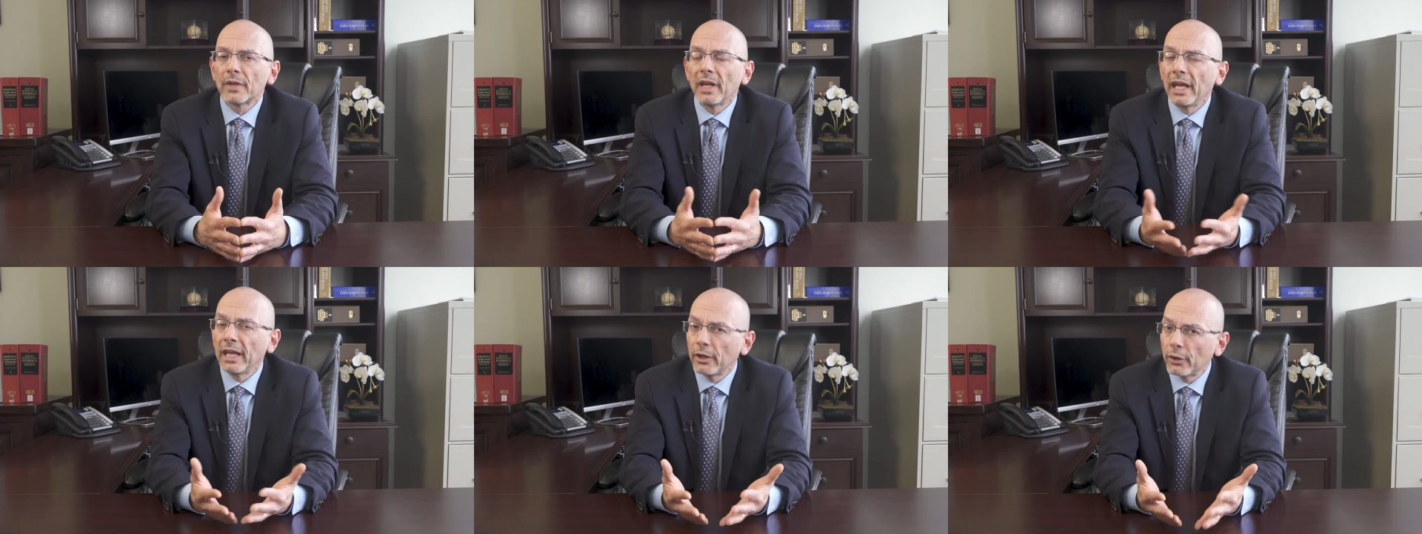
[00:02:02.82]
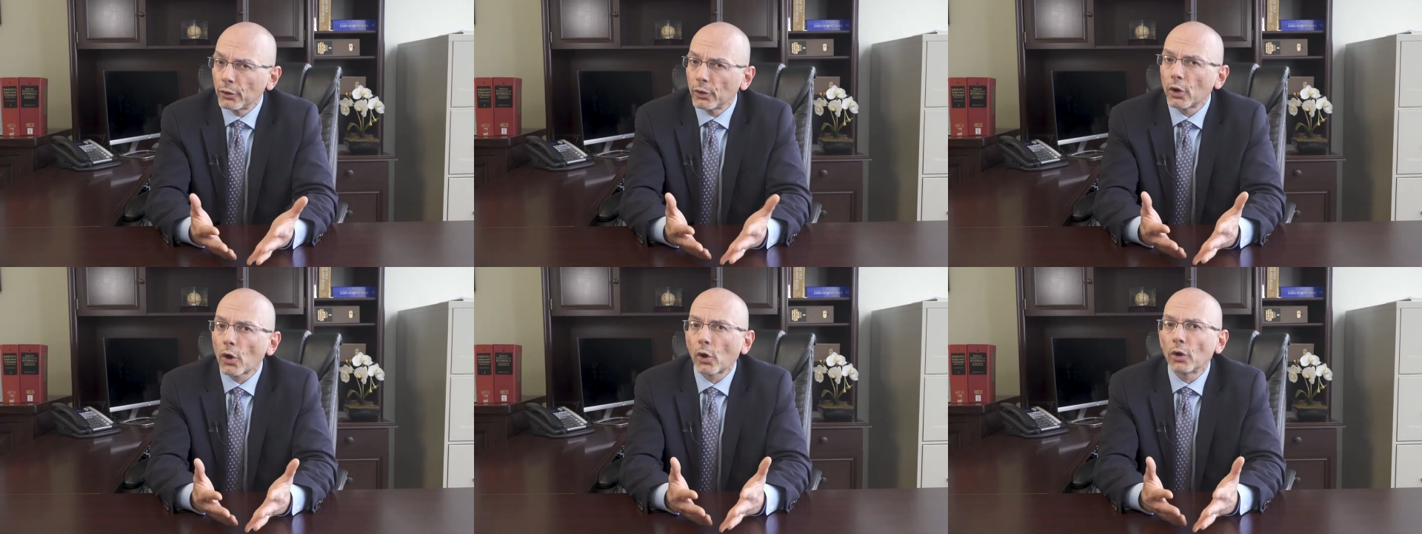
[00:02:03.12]
It
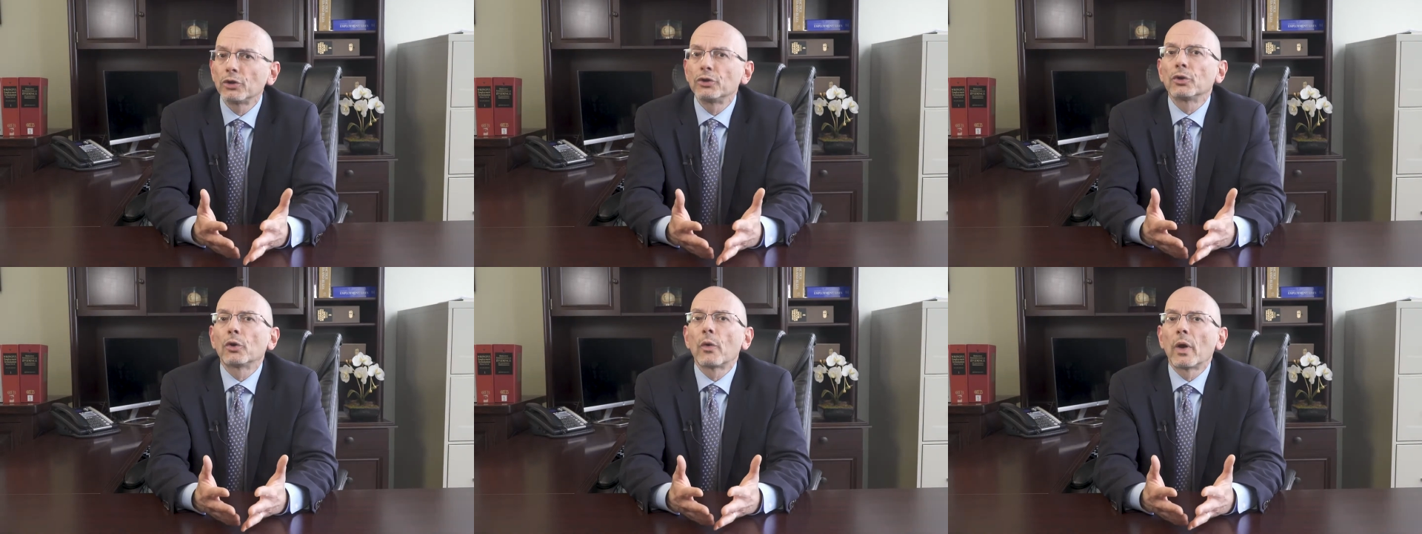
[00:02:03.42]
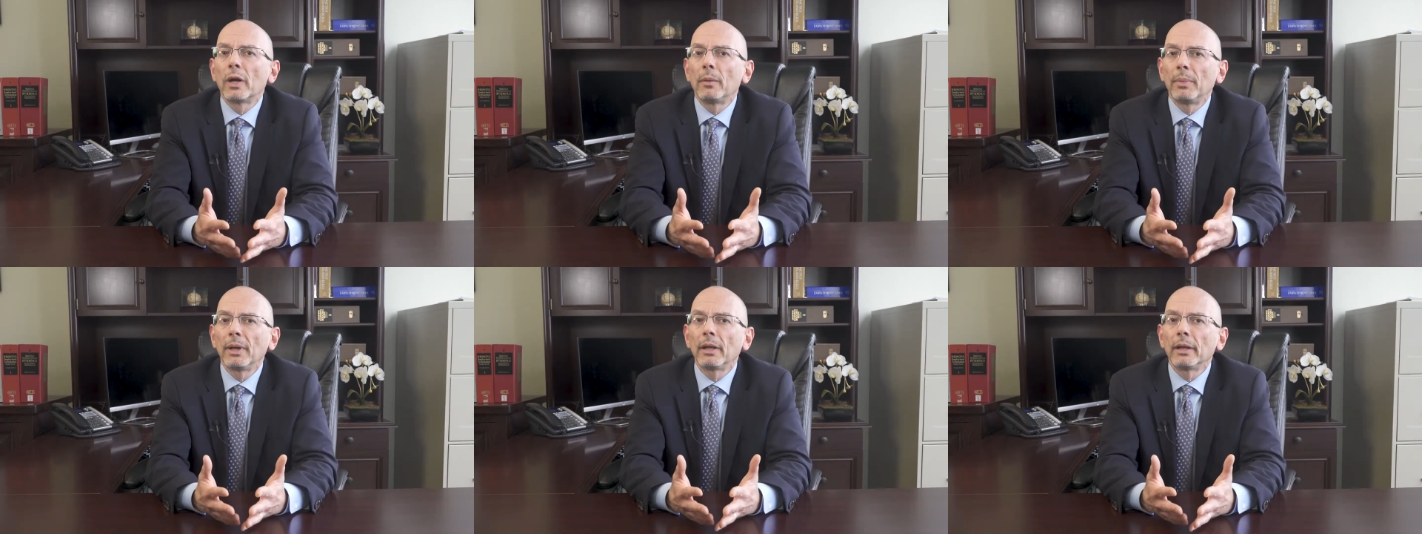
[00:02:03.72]
could hurt your
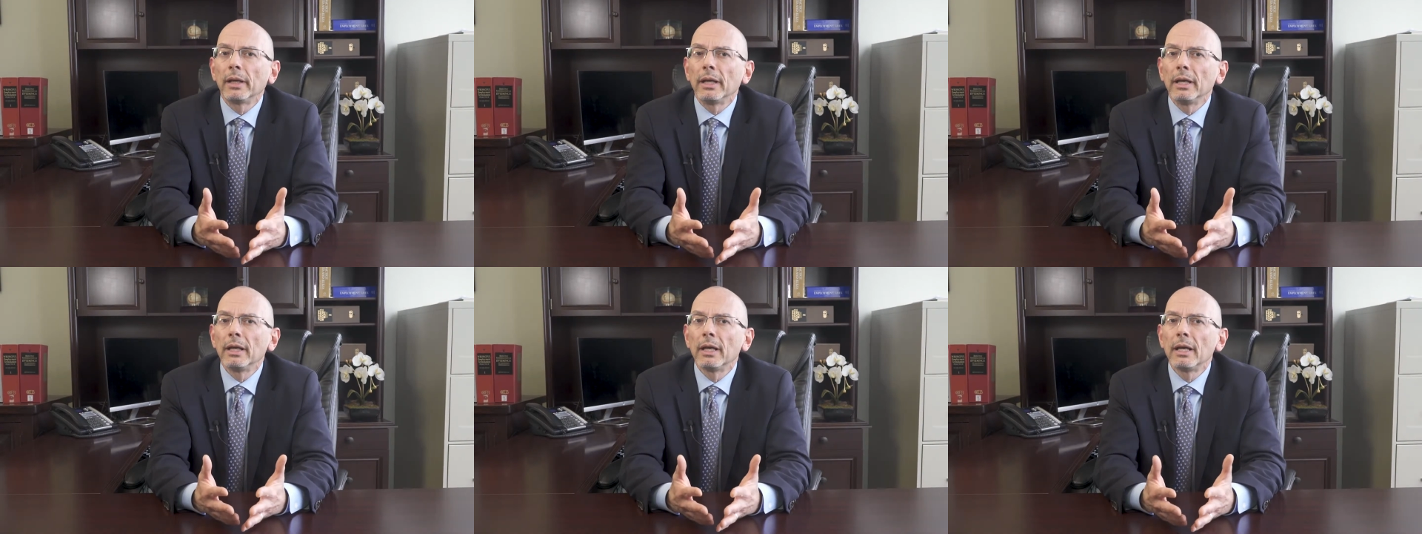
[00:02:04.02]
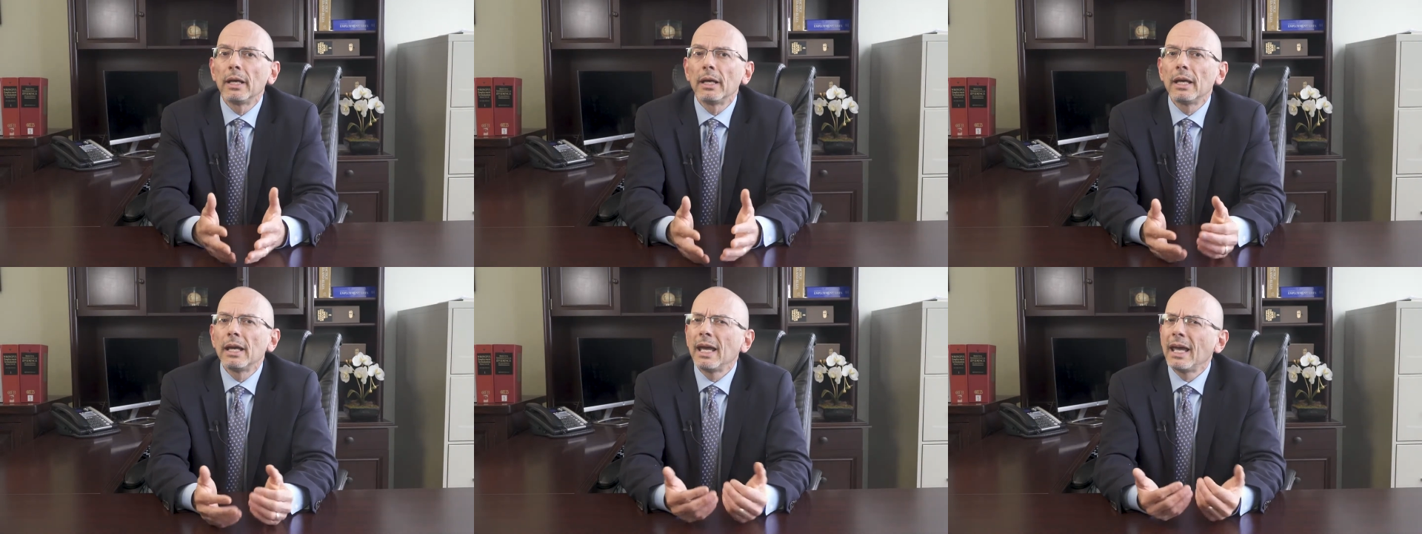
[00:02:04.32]
credibility.
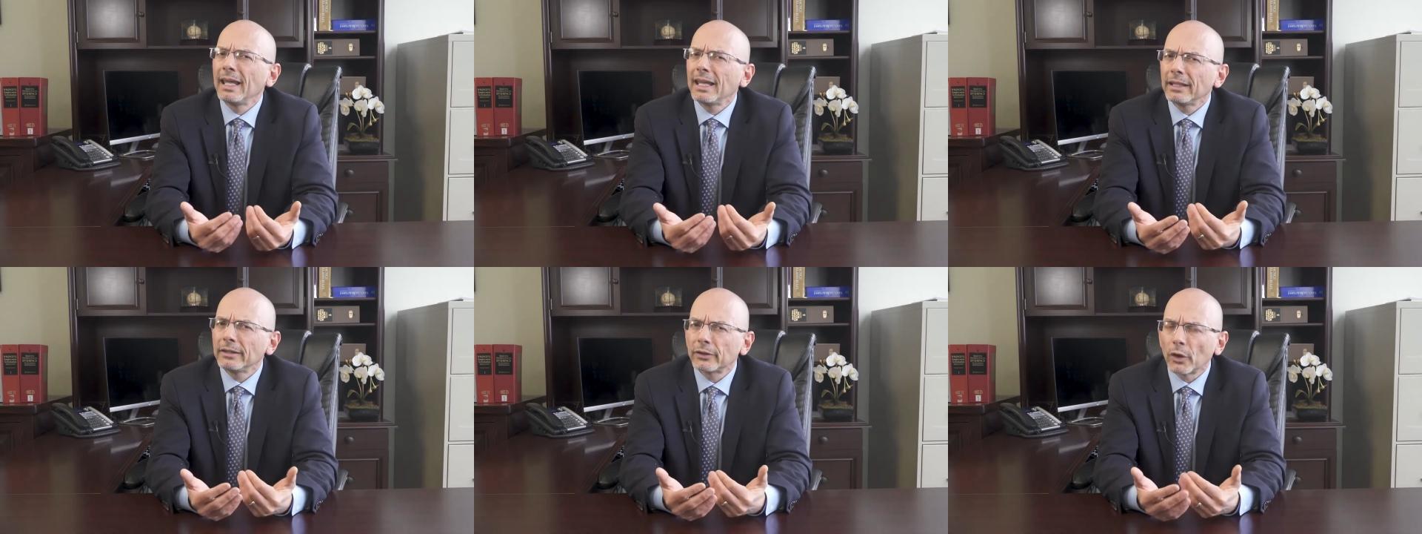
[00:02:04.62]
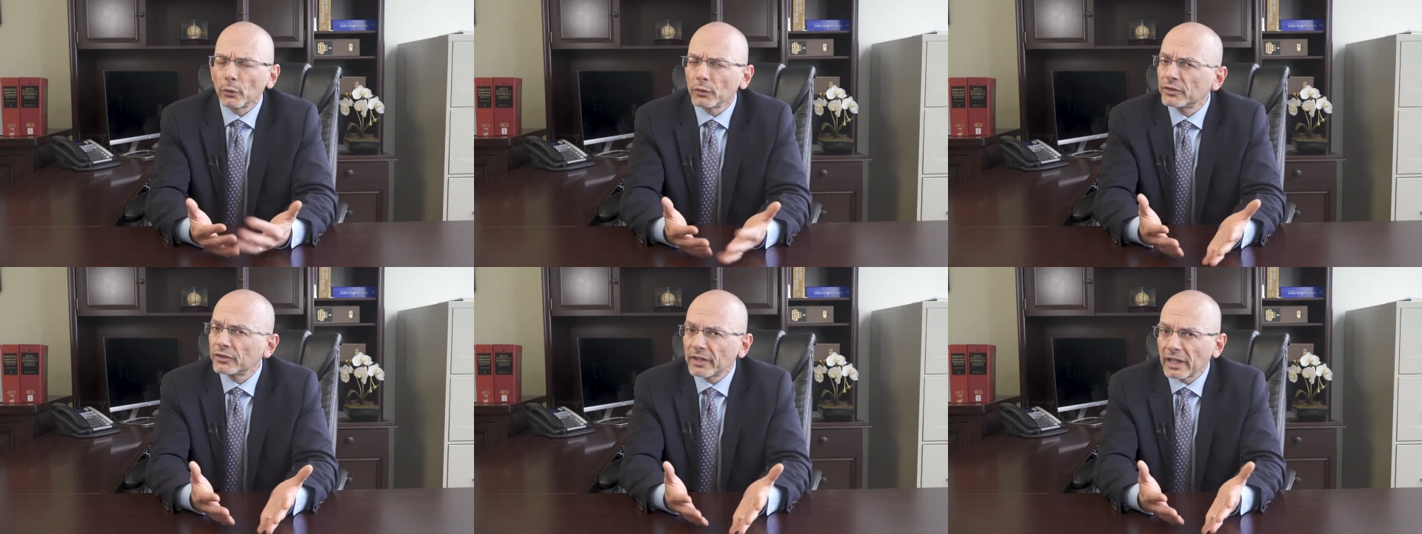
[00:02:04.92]

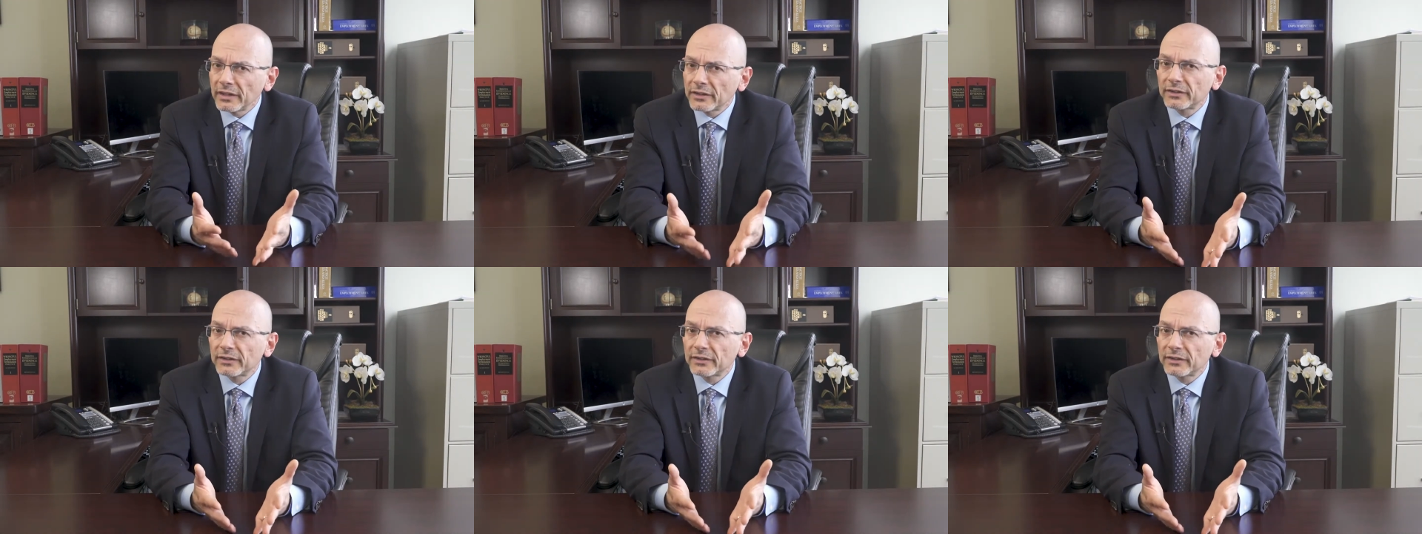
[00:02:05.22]
Don't stay